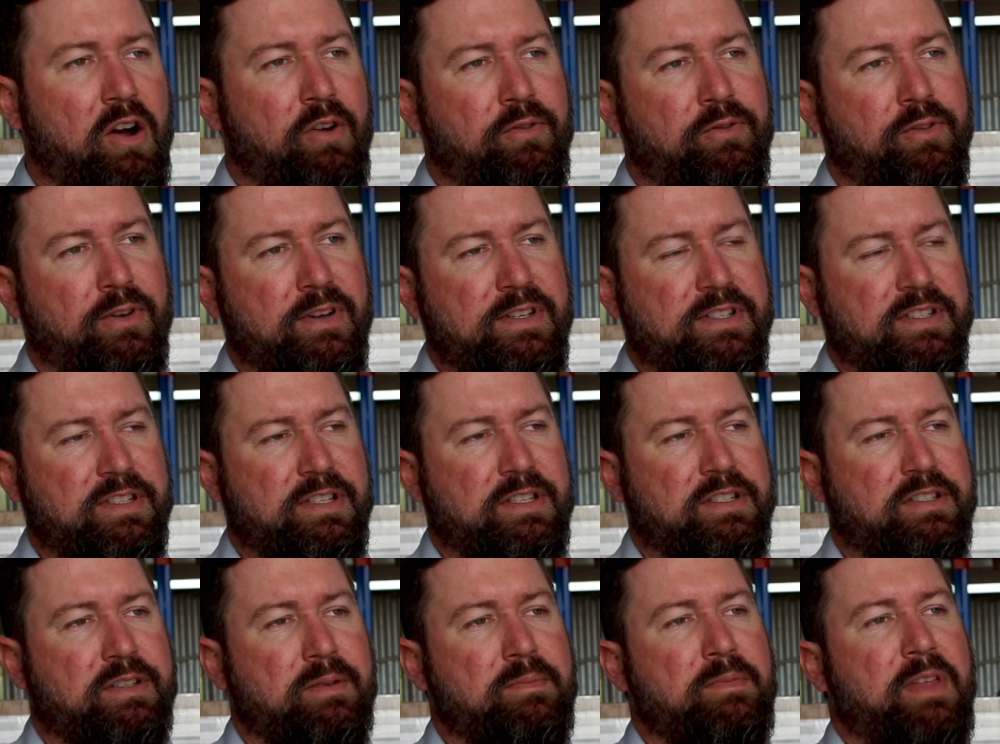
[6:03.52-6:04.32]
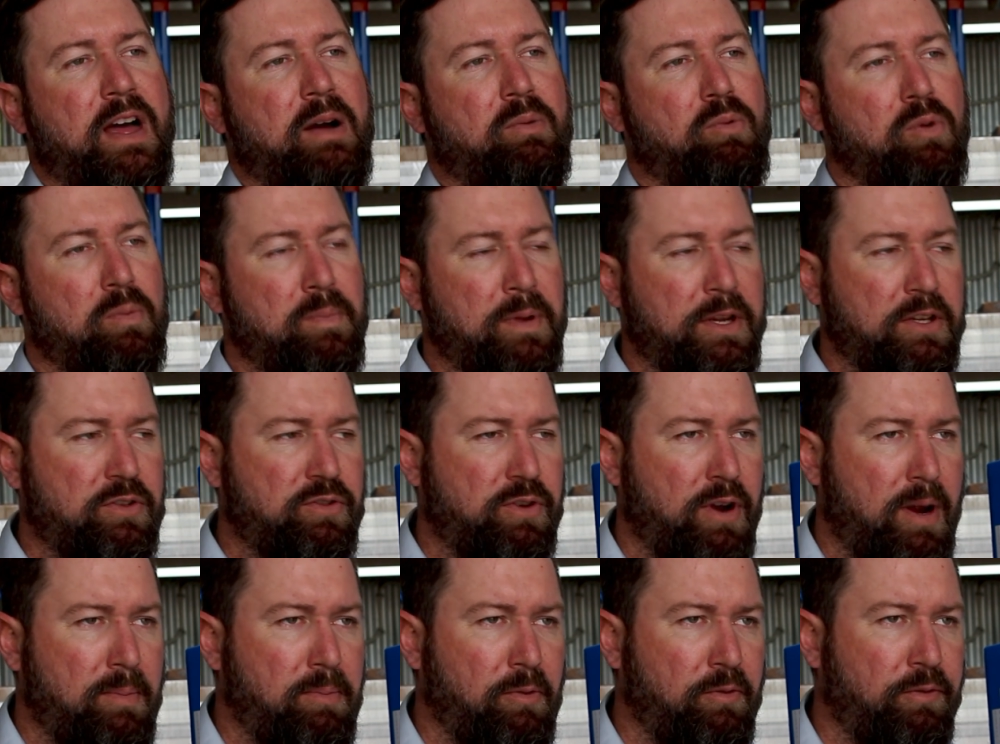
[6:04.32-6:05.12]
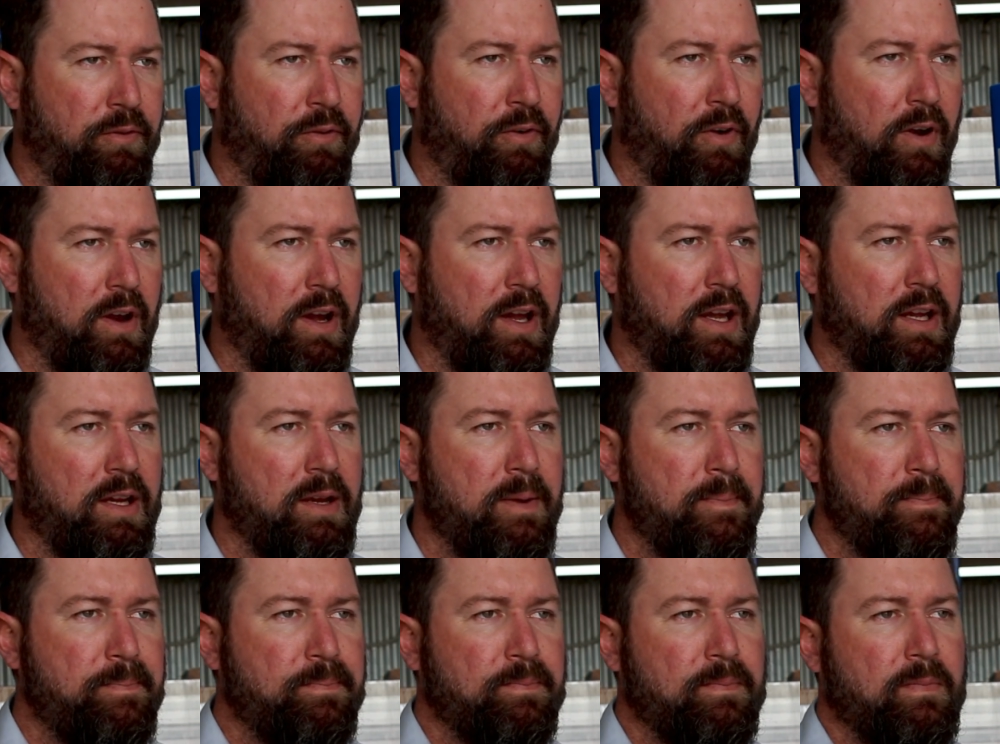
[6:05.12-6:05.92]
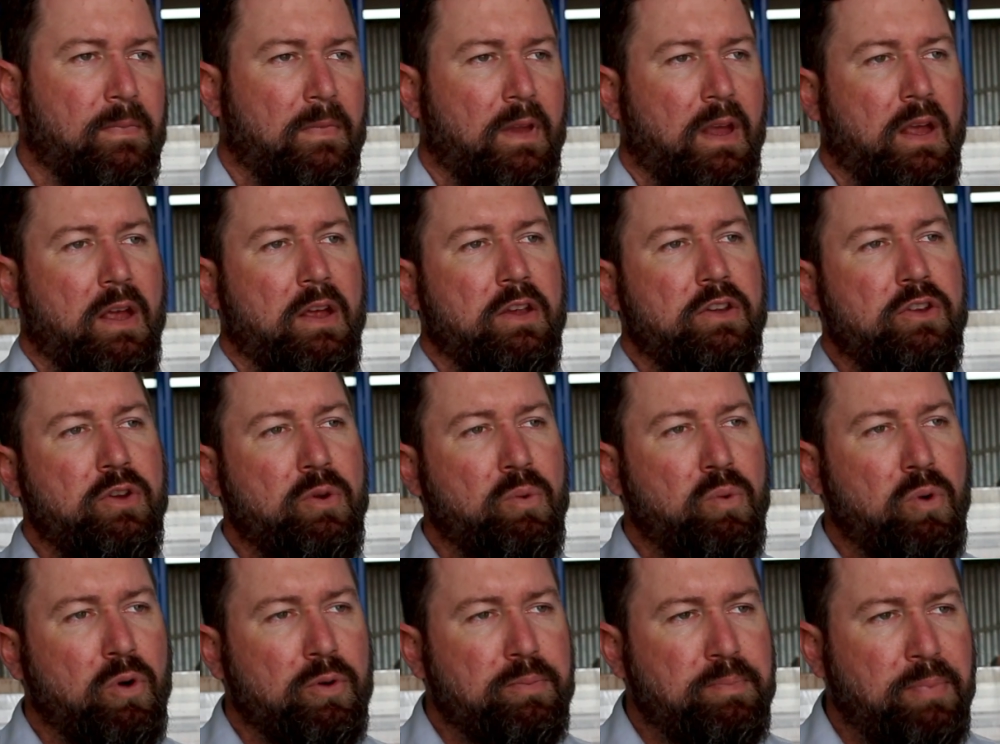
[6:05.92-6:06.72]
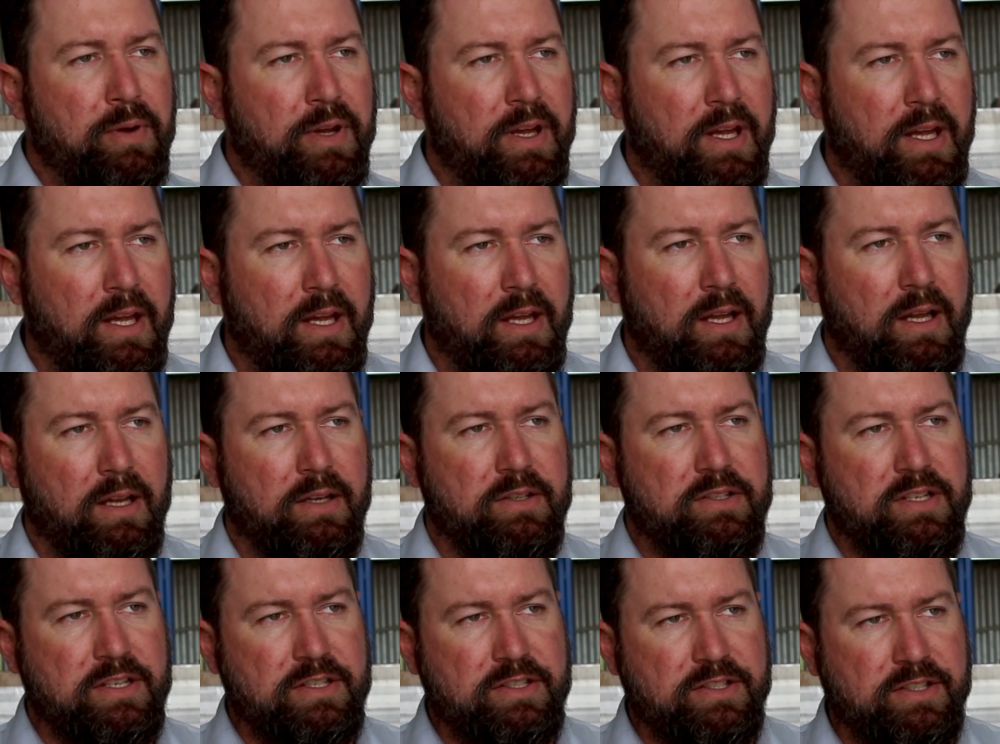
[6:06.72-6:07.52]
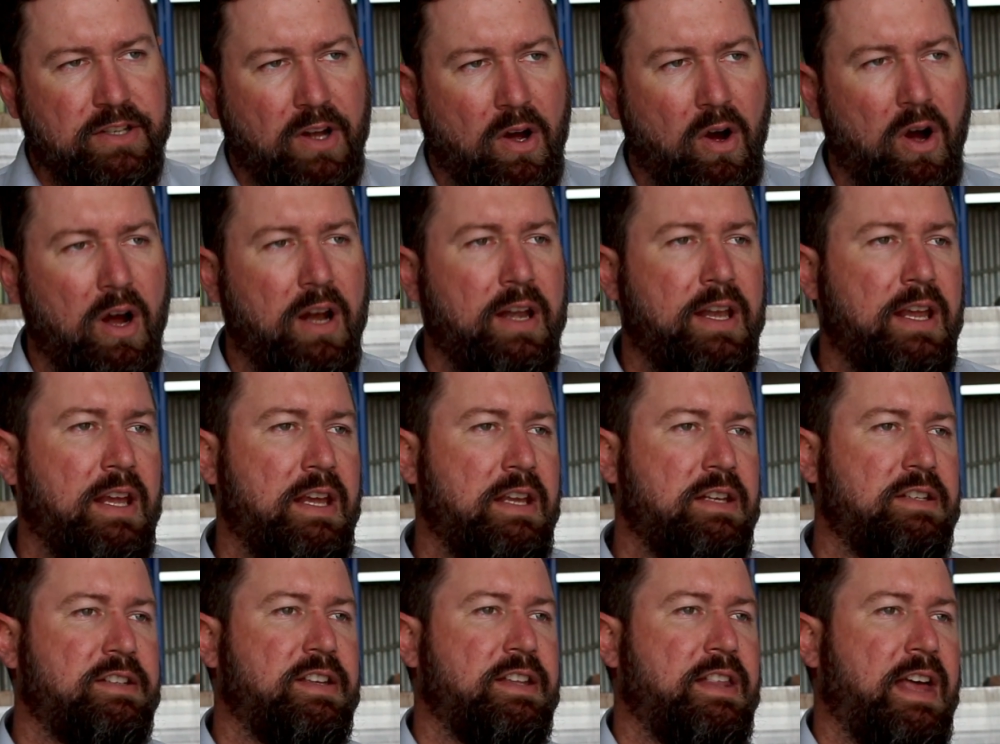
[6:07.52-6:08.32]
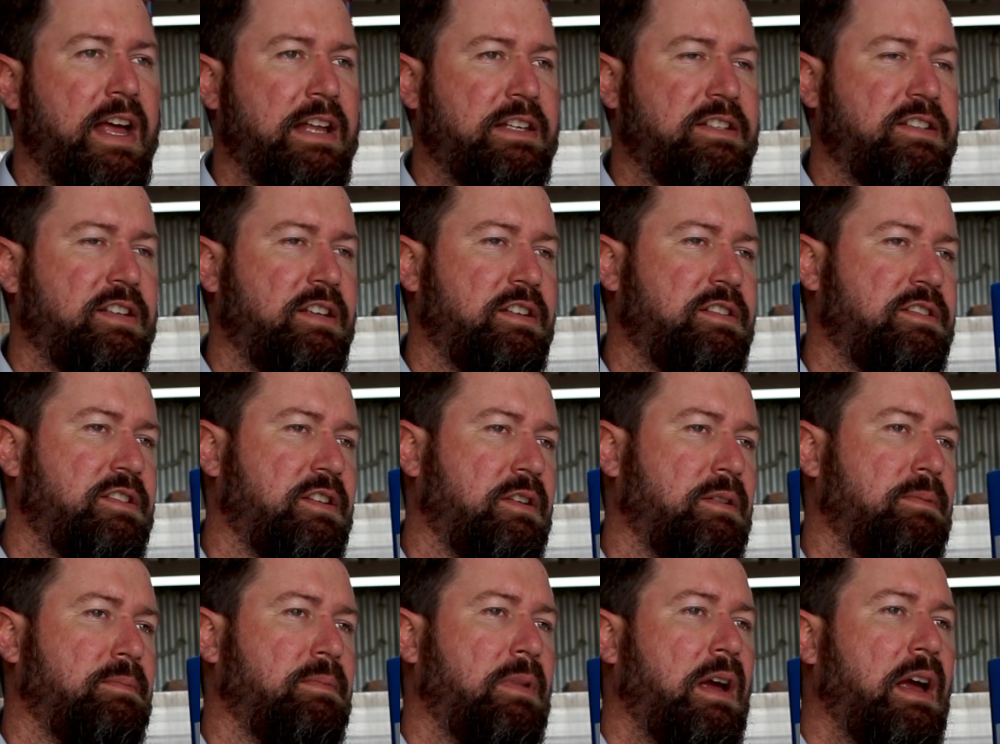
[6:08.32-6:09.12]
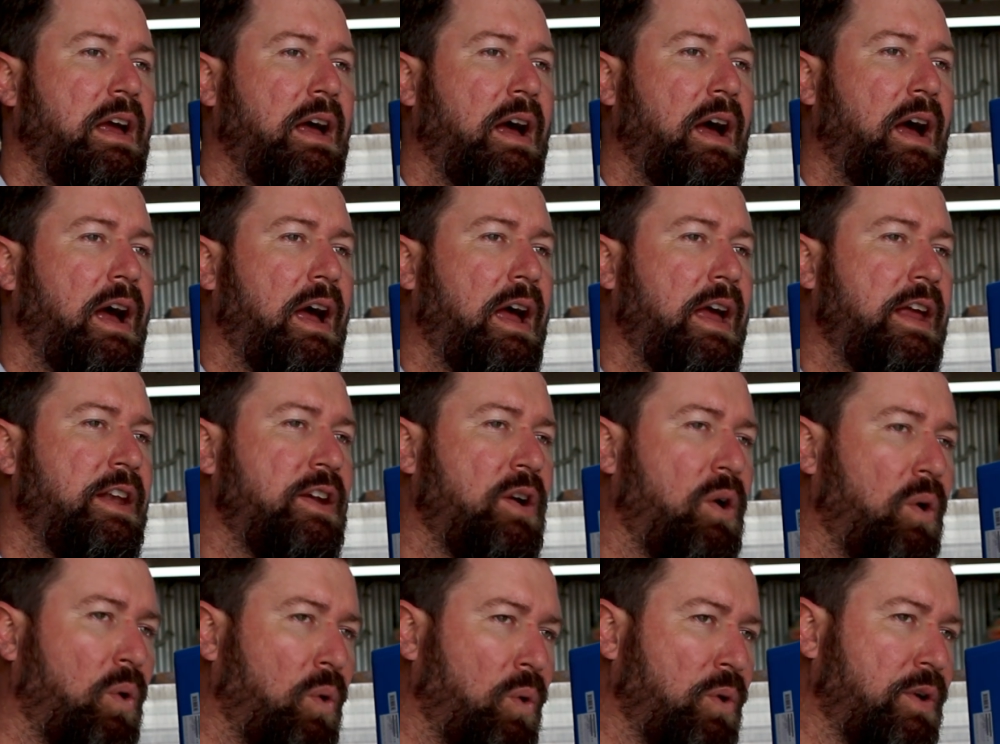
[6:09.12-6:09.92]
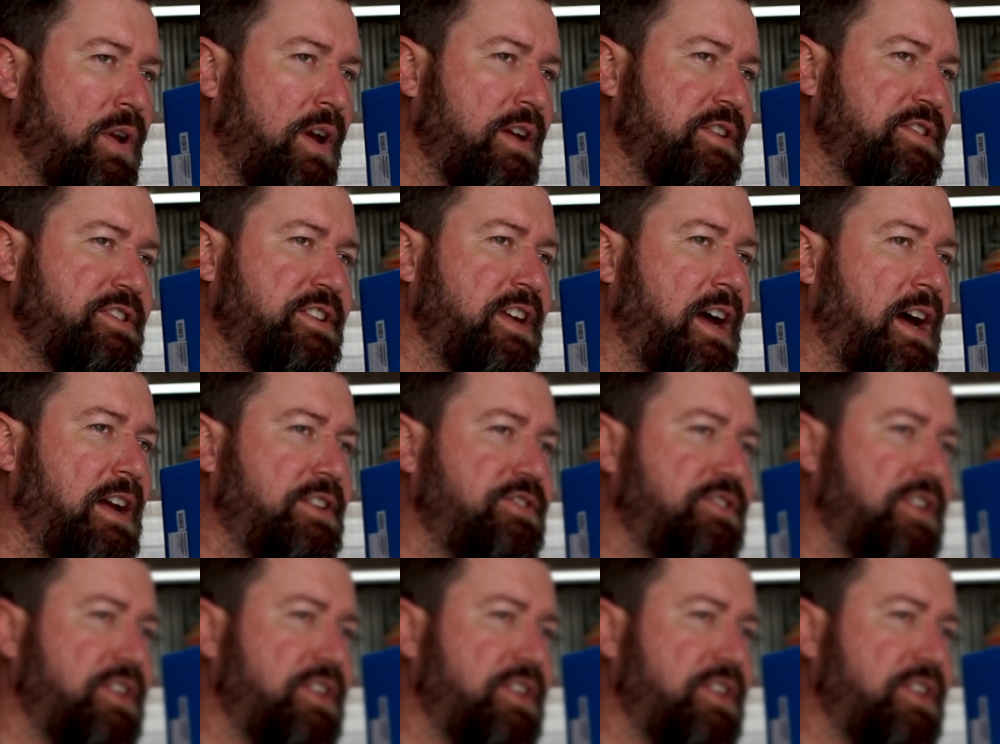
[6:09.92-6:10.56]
off-grid system that will be trouble-free, you would be designing into that system an auto start